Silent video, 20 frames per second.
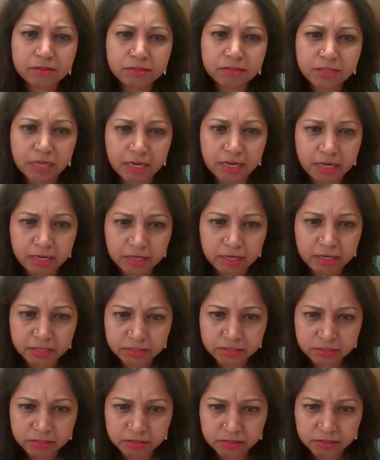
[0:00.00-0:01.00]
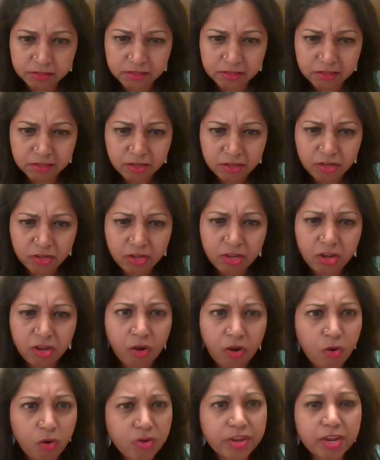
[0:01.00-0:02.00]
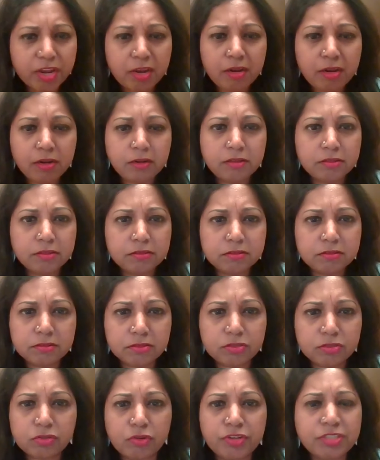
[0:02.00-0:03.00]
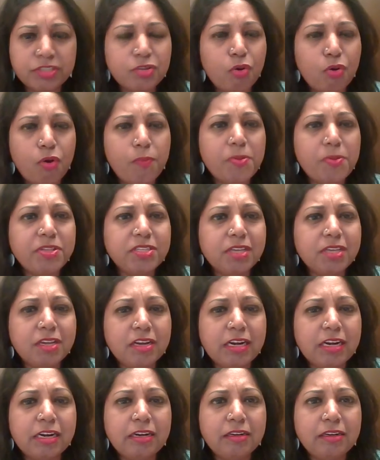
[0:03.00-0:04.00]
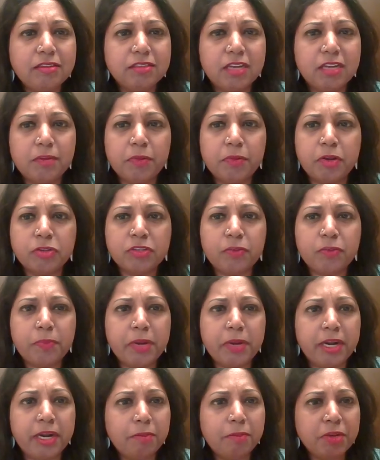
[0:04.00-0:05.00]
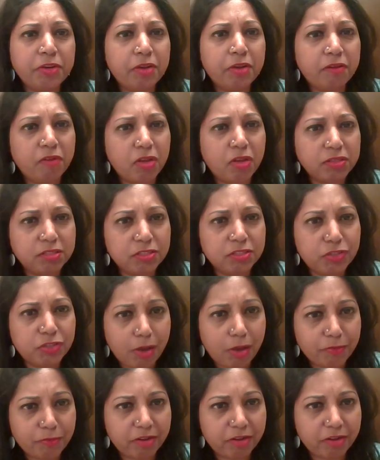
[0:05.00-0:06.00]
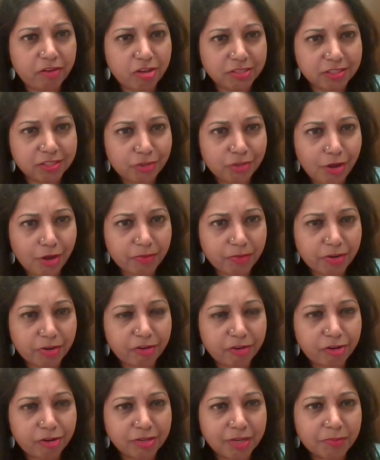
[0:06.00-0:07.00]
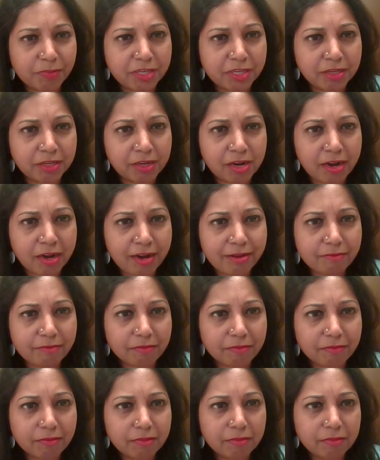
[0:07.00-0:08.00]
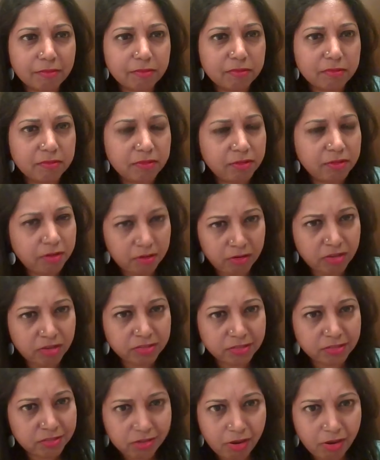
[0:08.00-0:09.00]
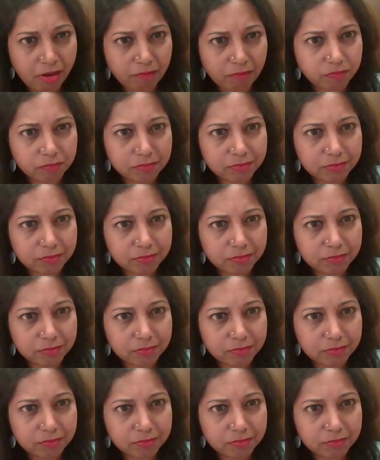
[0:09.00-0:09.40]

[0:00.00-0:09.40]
Okay. So it's an open secret that because of pandemic, you have lost the job. You have not committed a crime. You have lost the job.